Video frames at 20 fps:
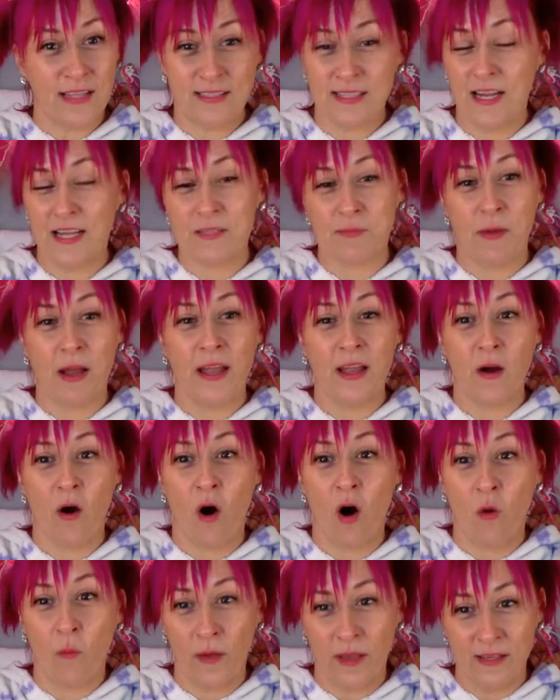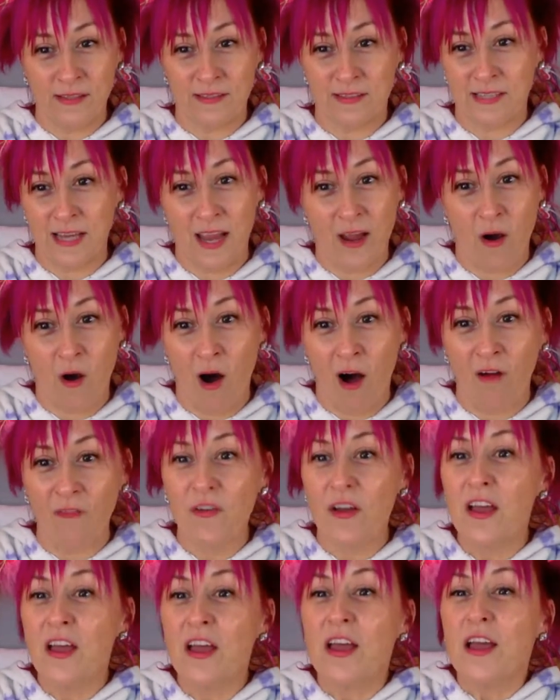Today's my always day off.
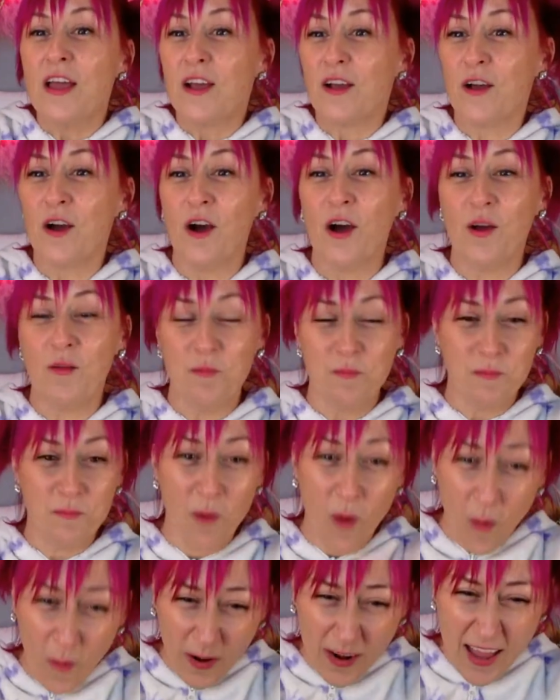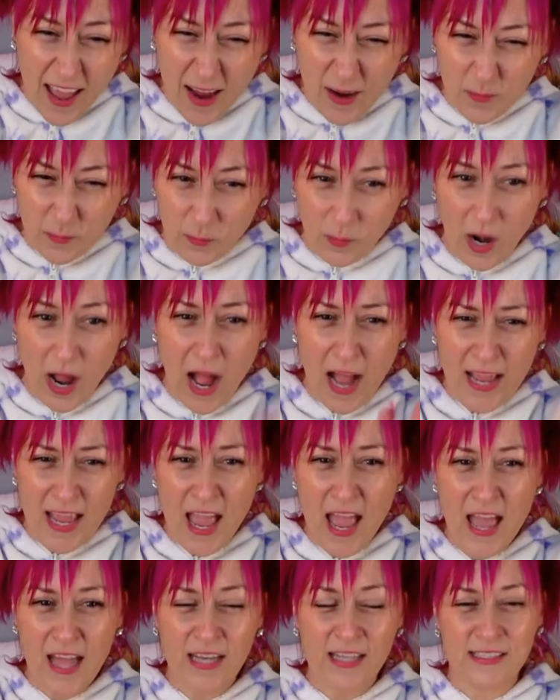Good morning,
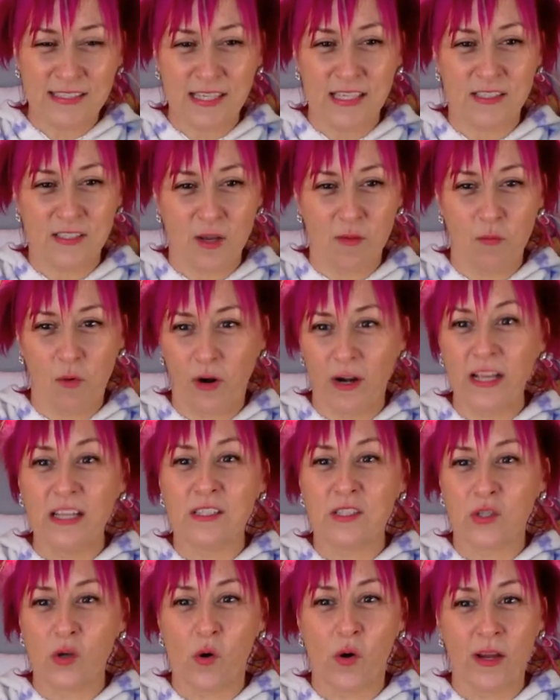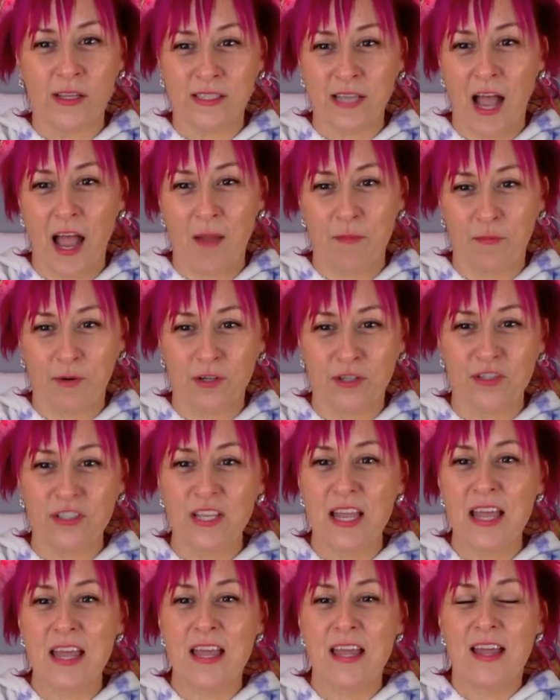Ryan. He says, good morning, story timers.
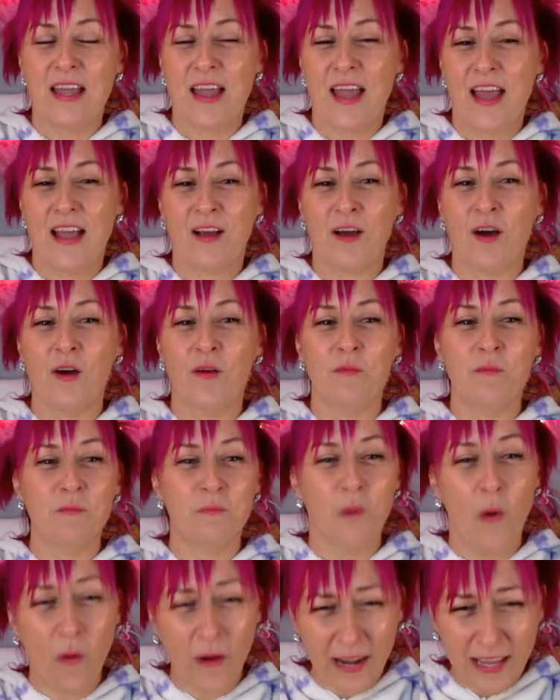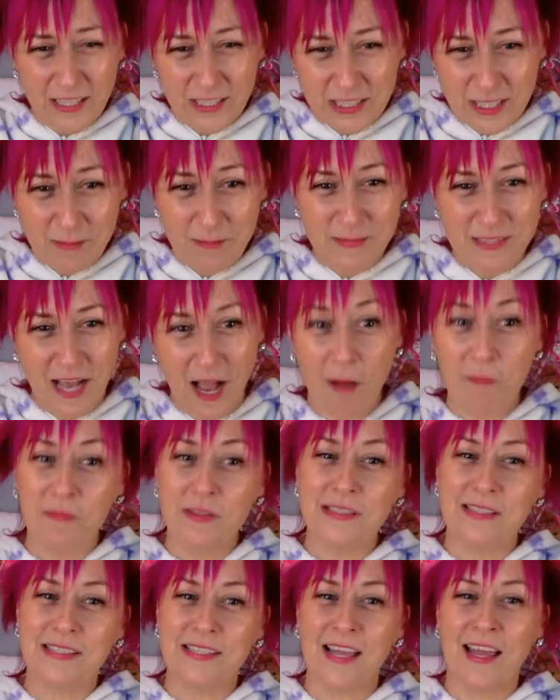Good morning, Jim
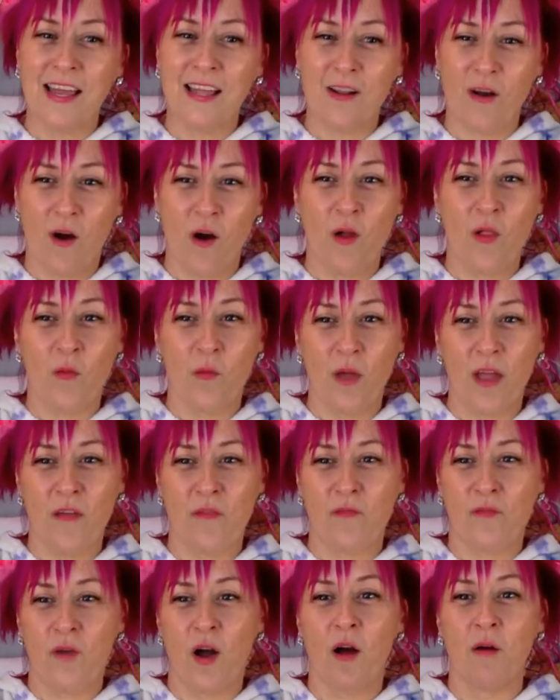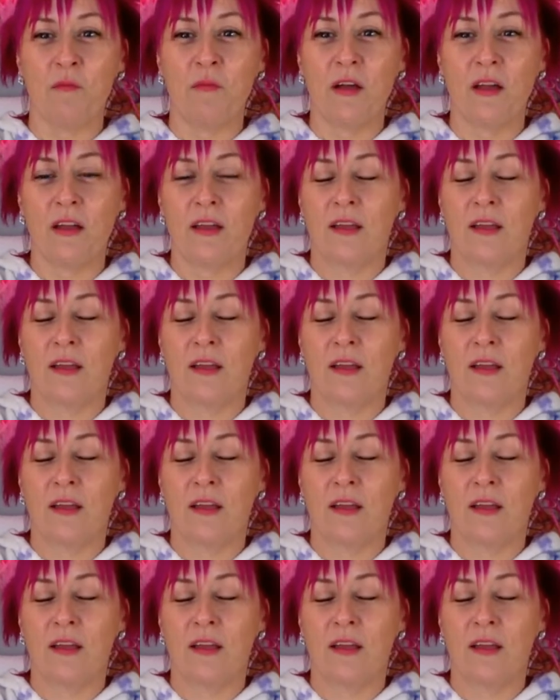Tomlinson, all the way from